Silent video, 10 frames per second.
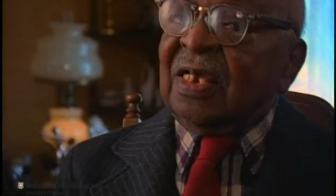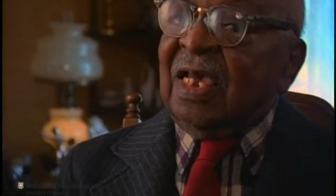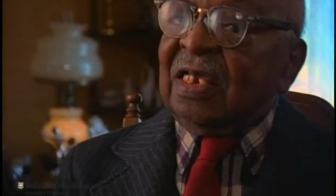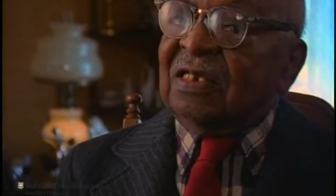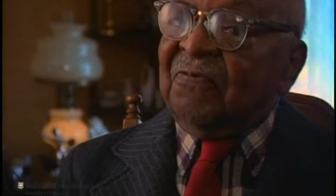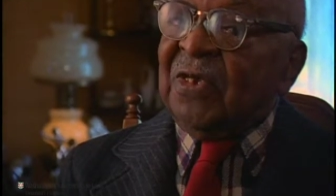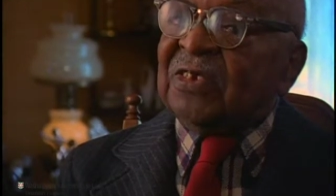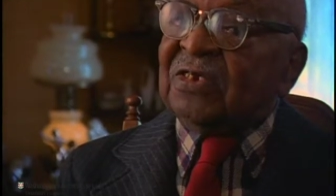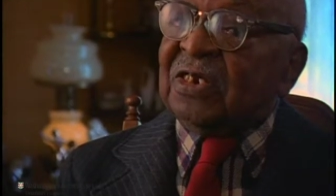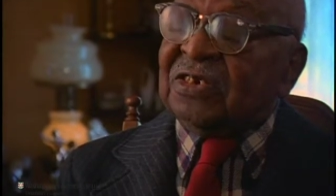I had the
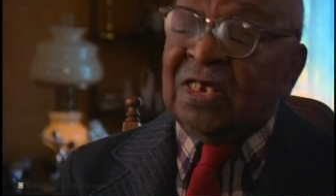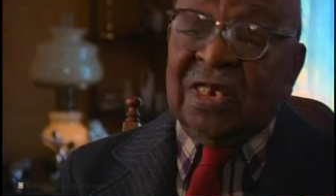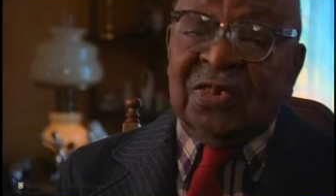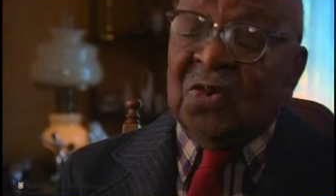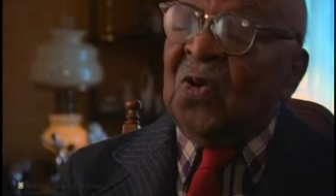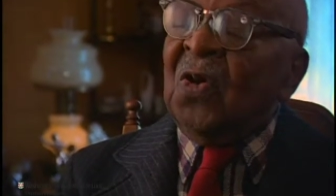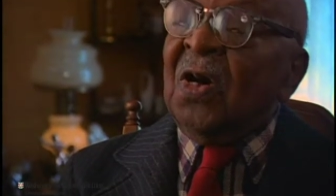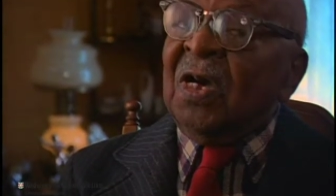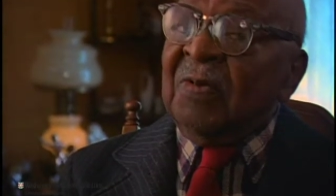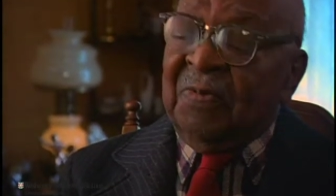vision to see and know,
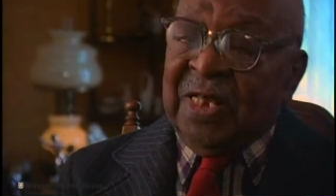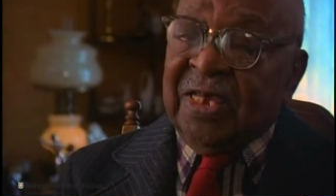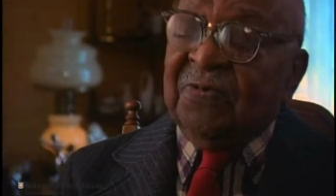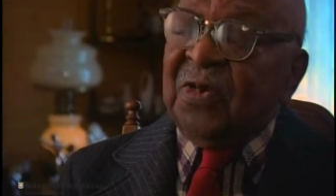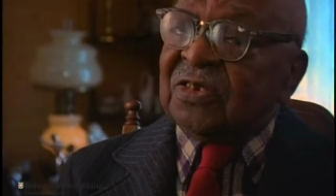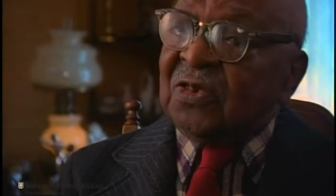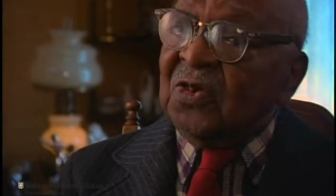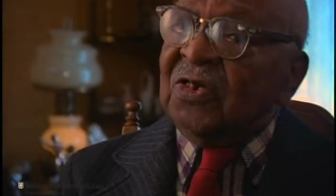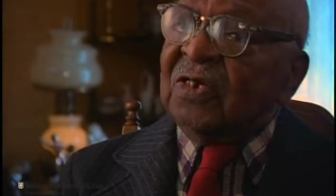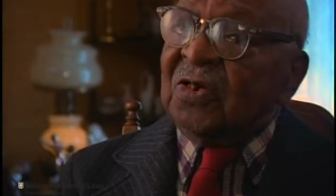believe what the
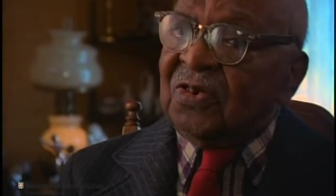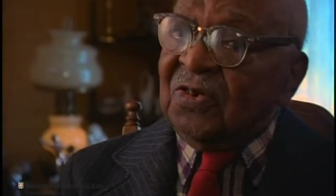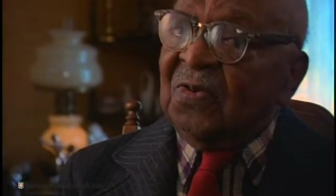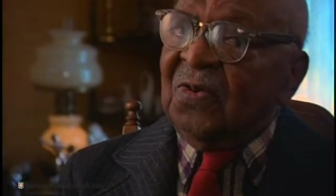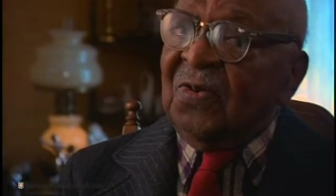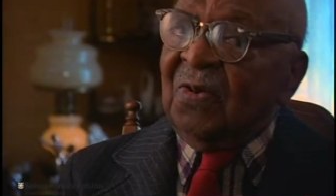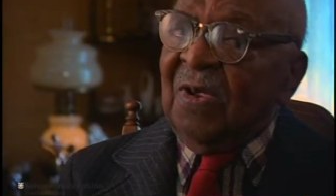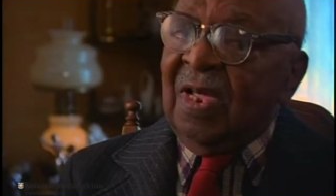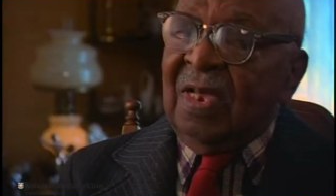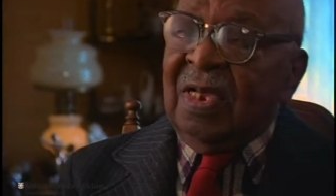union could do.
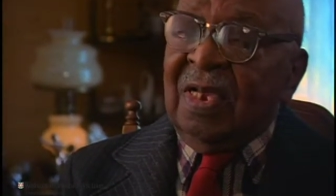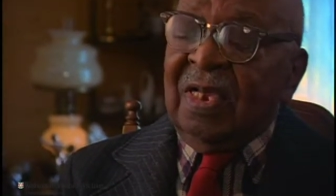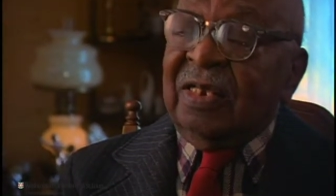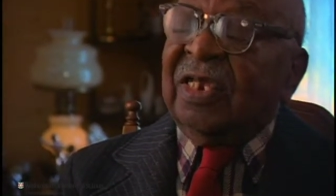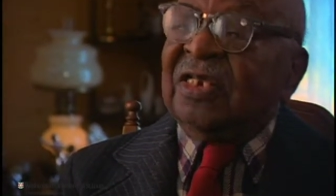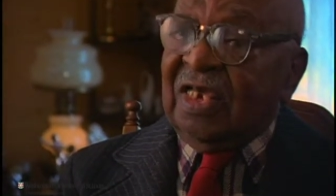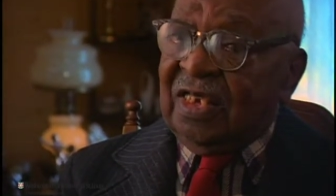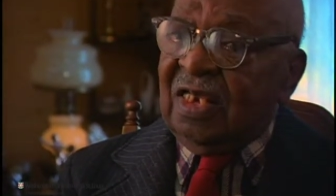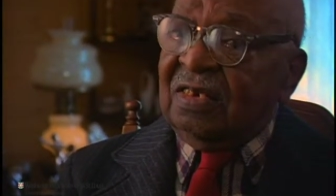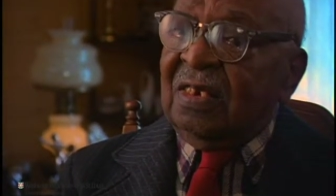And it did
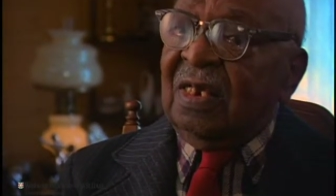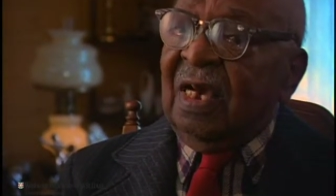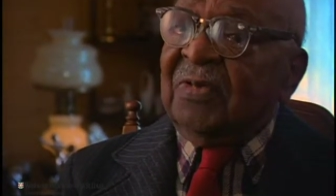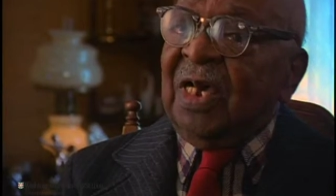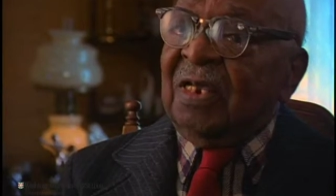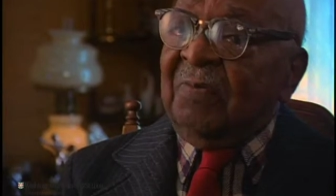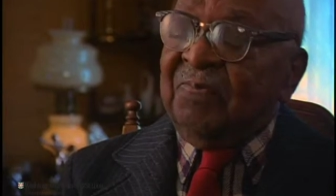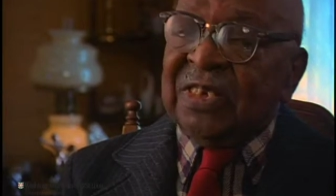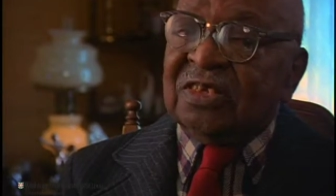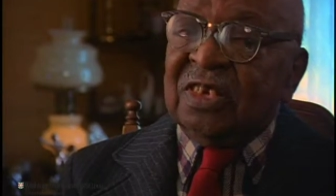it. I'm not a
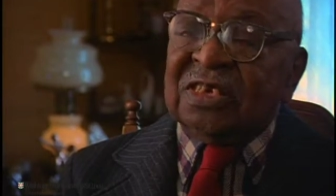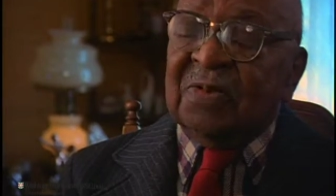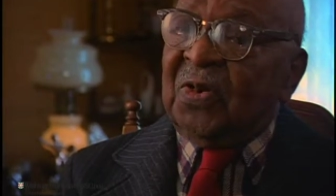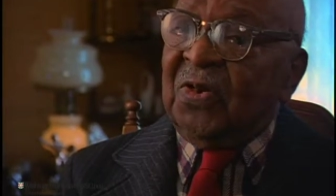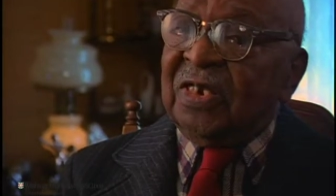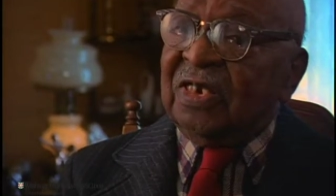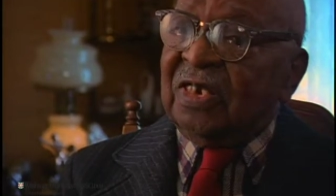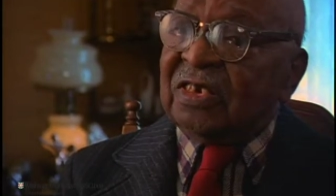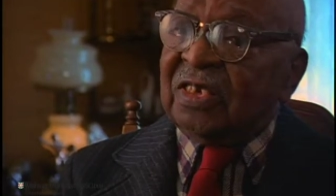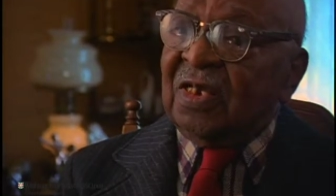bit disappointed in
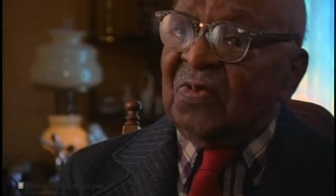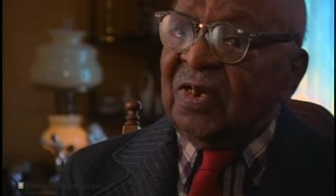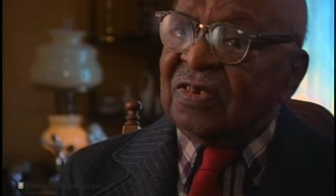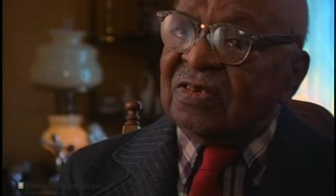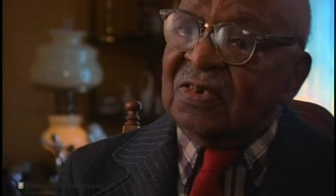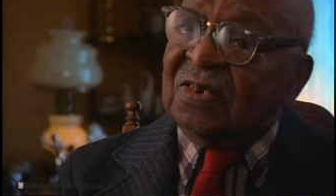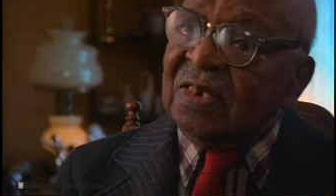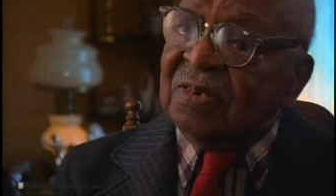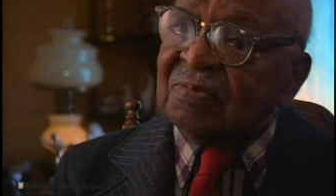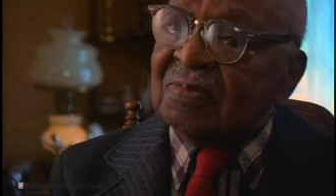the Steelworkers Union.
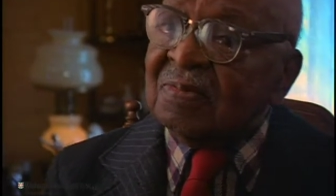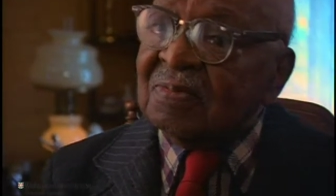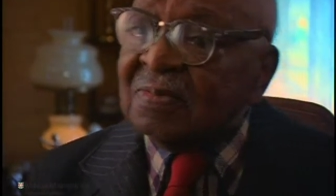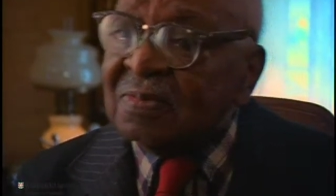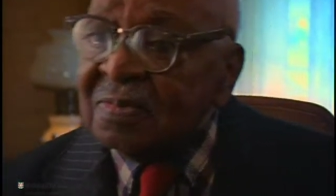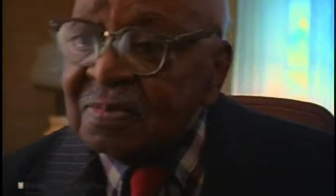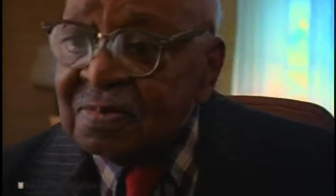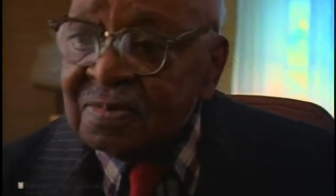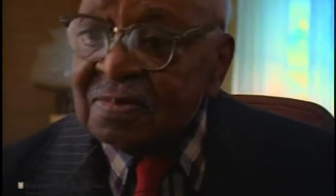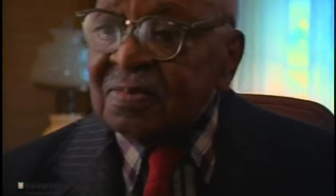Good.
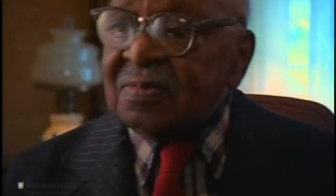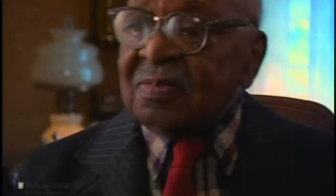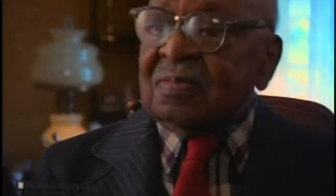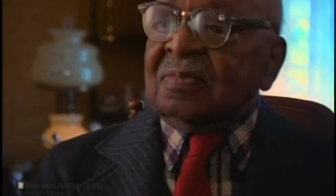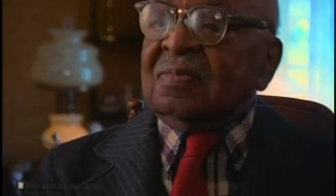Perfect.